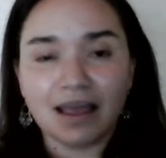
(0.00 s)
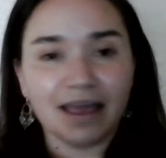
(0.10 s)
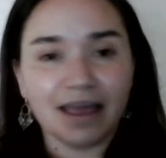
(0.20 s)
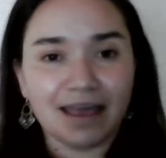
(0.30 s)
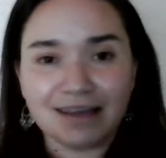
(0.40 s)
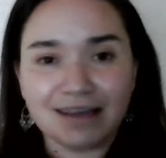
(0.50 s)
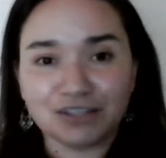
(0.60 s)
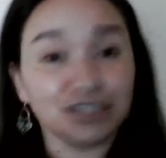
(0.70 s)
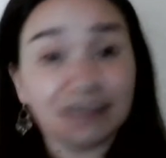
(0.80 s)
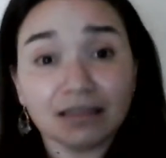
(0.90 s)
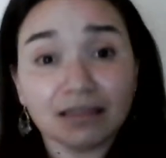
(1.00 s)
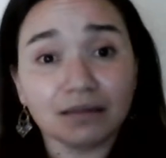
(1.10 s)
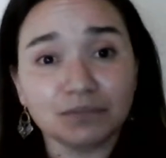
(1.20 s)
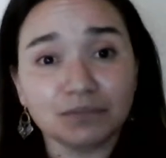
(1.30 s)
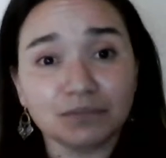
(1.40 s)
And she did
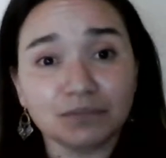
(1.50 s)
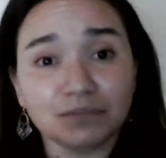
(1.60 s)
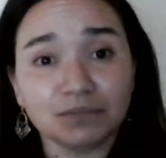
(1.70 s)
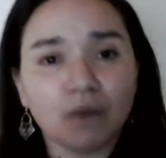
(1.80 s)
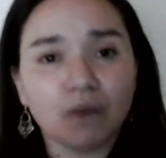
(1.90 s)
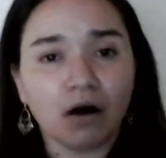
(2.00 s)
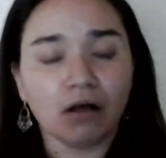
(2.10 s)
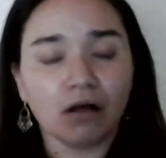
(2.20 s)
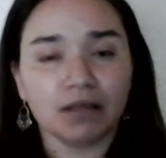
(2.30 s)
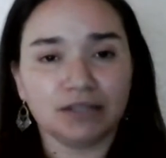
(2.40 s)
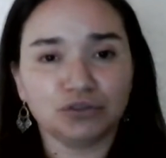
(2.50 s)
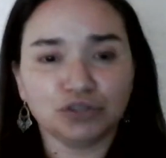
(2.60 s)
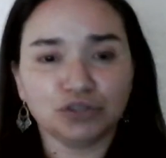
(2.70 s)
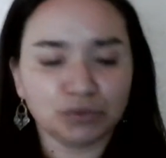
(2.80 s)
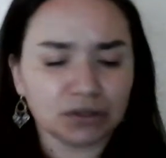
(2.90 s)
them. She did them all. So
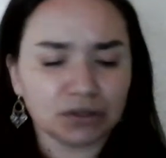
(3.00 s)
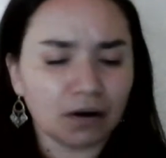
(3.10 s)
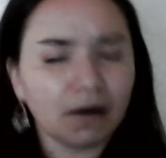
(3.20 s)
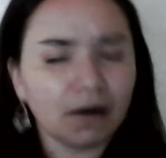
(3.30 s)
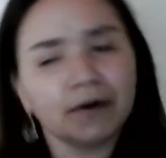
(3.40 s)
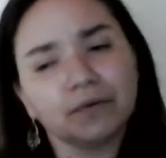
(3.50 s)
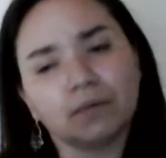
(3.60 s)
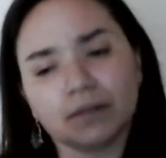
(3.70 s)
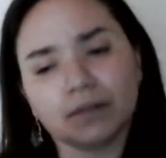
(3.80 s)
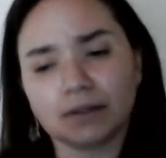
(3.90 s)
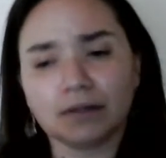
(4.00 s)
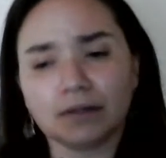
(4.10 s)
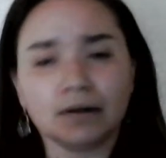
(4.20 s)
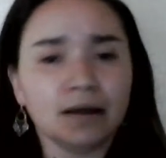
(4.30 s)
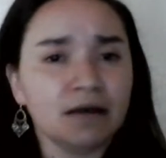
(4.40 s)
she was a hard
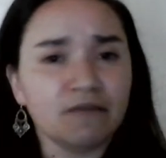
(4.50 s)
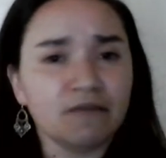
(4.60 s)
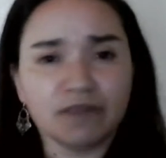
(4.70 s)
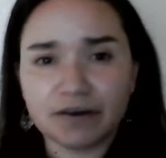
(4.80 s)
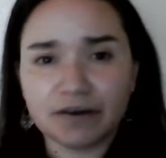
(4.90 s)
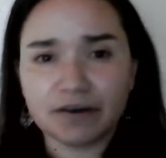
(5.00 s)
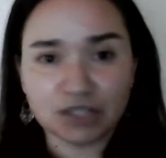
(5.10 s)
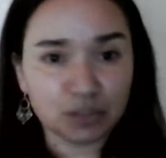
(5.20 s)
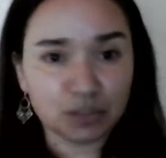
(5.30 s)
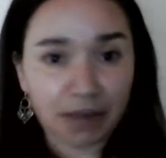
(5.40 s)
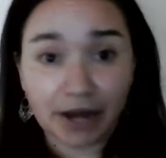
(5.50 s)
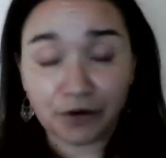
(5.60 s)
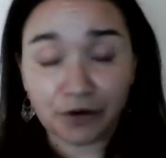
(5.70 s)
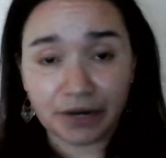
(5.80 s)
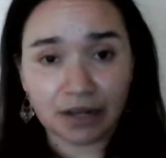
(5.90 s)
worker, very
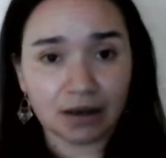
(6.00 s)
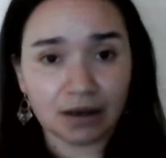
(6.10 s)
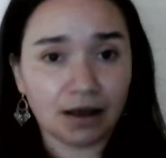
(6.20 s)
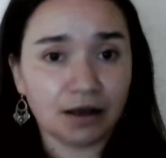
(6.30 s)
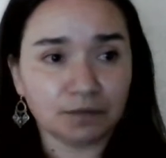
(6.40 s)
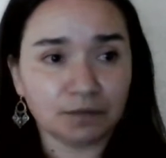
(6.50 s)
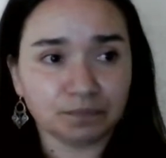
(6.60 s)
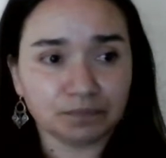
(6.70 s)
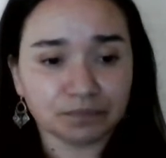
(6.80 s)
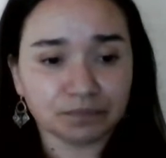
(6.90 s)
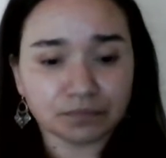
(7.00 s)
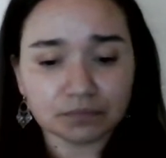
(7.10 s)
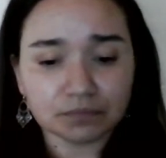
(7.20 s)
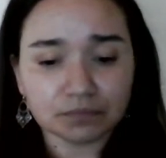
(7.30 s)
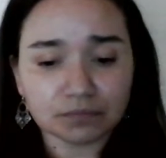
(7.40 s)
inspiring.
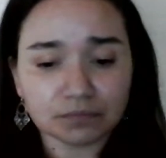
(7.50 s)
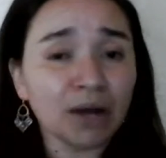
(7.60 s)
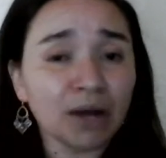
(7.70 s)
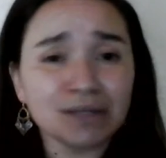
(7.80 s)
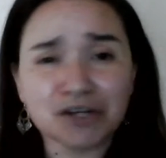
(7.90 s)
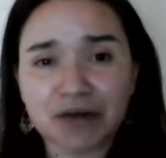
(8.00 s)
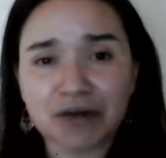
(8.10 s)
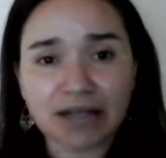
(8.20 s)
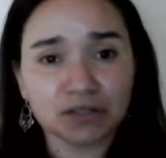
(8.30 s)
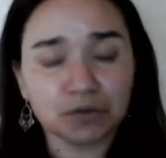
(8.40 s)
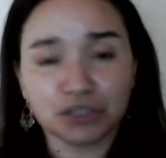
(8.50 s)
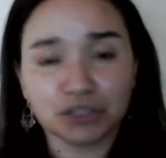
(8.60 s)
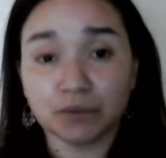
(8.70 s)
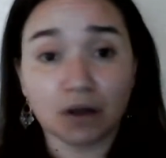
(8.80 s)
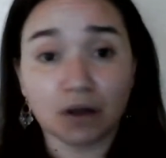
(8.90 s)
When I was in grad school,
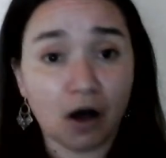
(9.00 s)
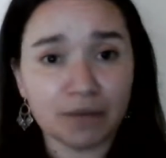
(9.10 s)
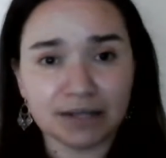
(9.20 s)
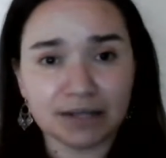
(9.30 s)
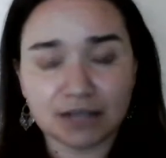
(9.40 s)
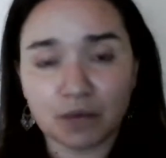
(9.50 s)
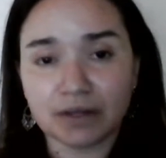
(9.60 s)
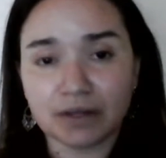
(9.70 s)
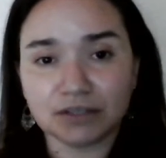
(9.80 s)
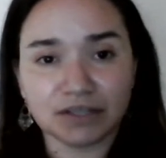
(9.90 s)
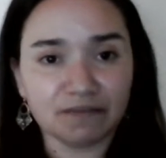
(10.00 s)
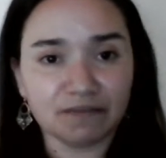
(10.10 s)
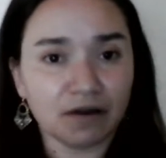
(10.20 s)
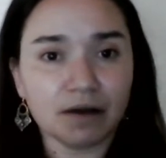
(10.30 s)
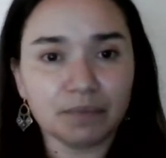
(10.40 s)
she would call me and tell me not to give
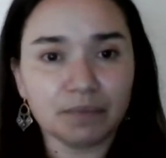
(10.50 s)
up.